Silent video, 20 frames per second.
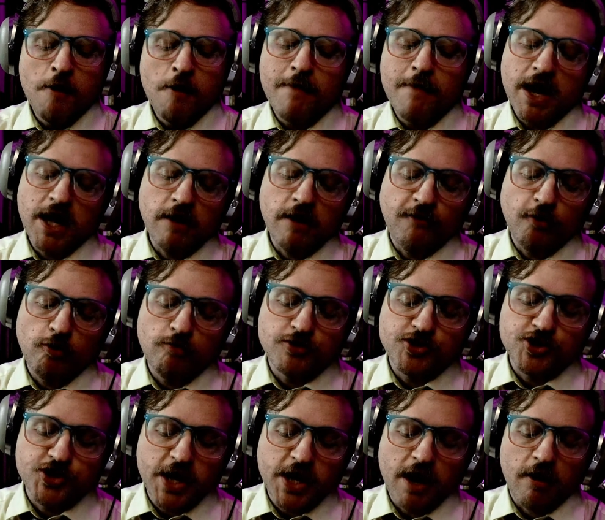many of whom
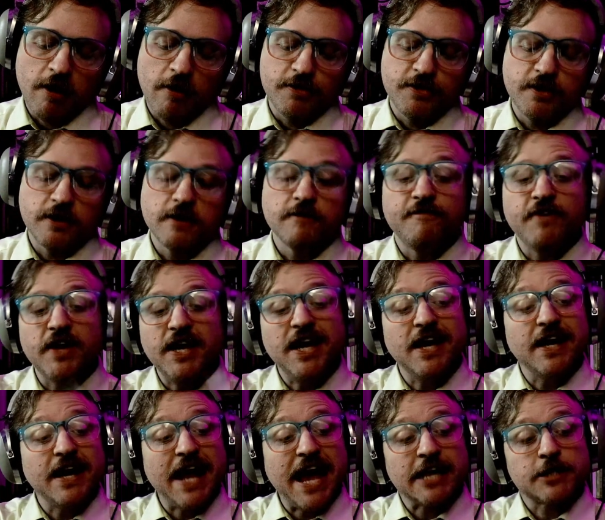share the
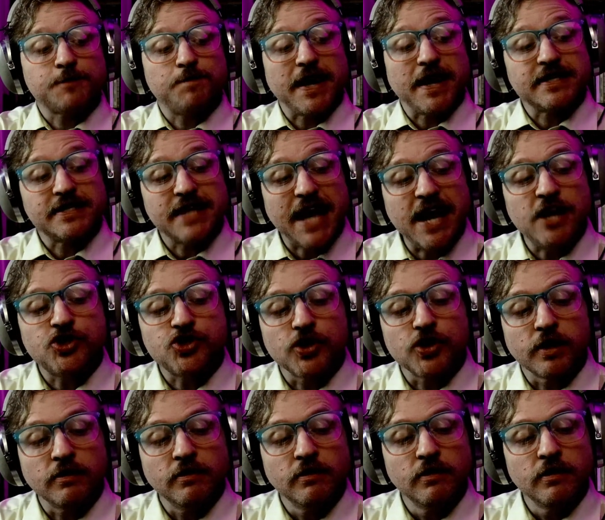Davidian
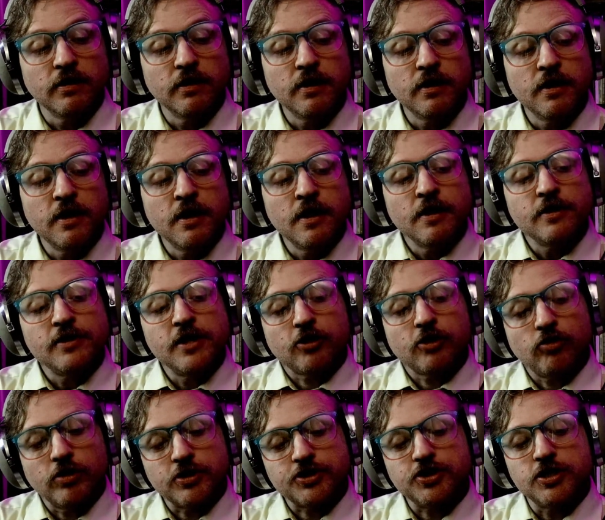expectation that
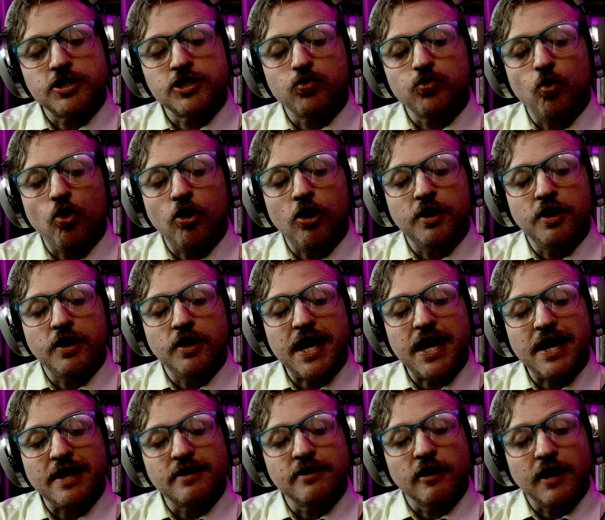Christians would,
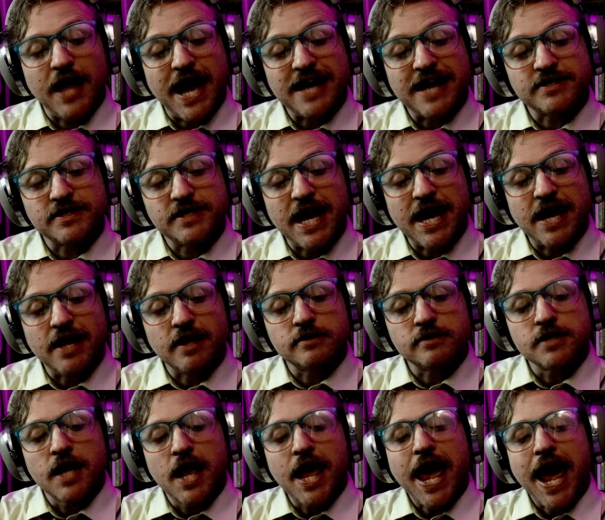in the last
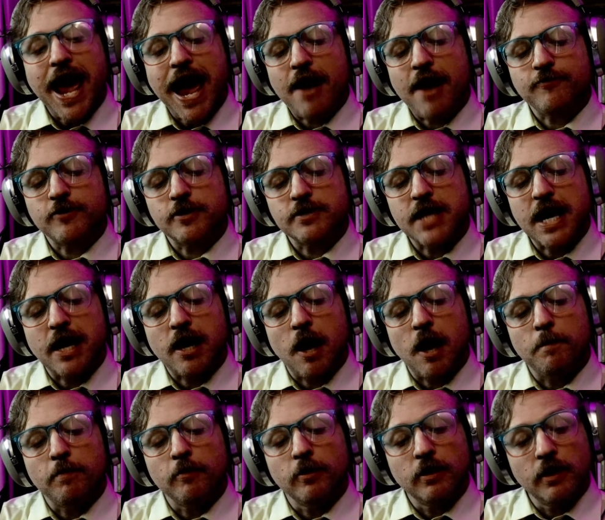days, have to take
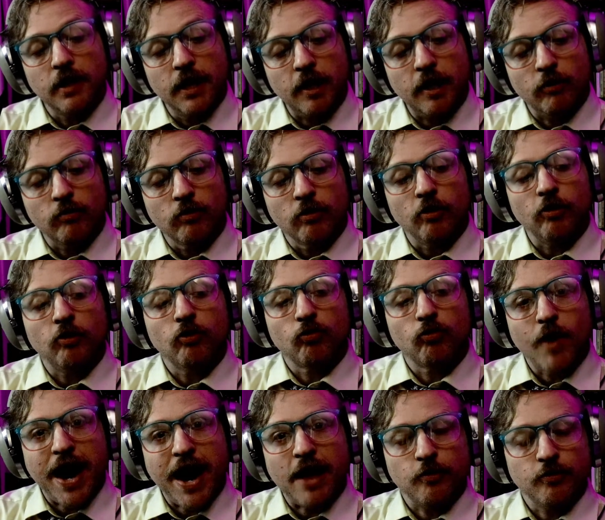up literal
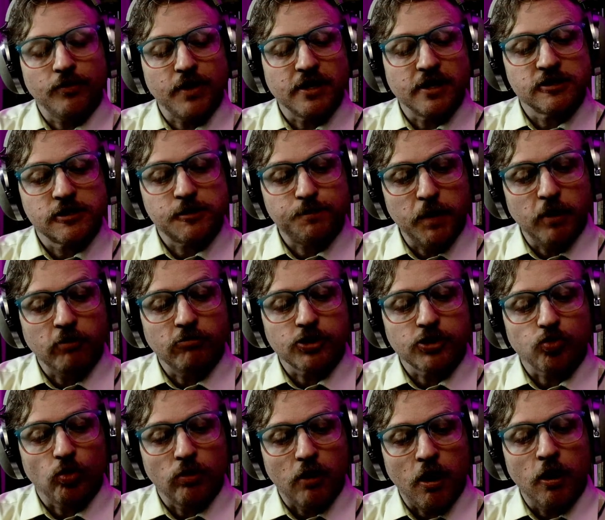rather than
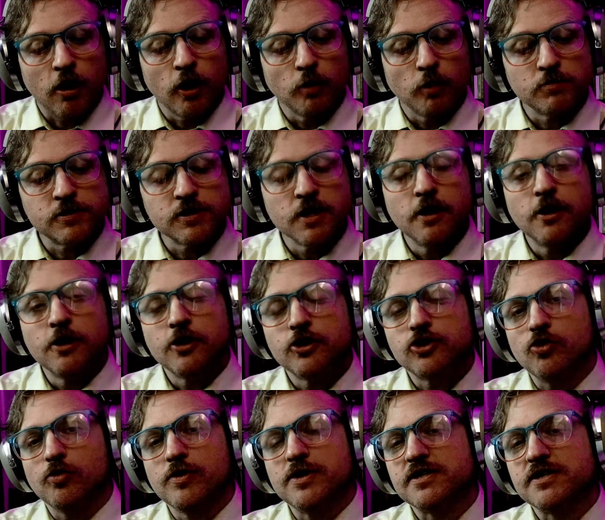spiritual arms
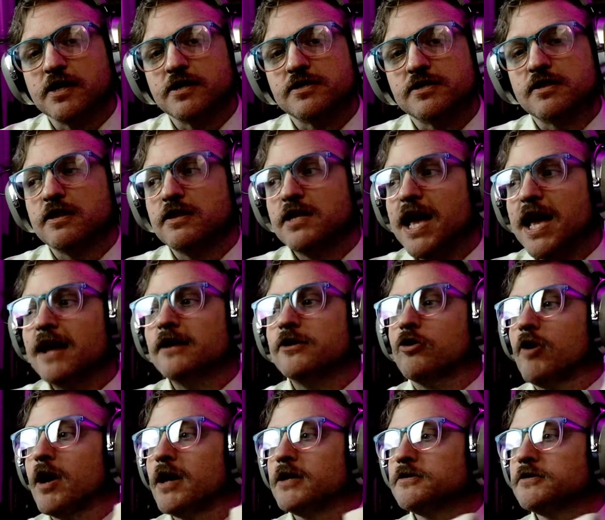to resist the
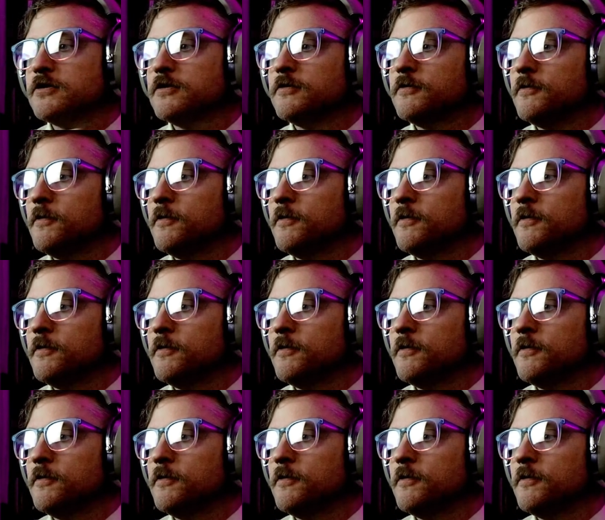Antichrist.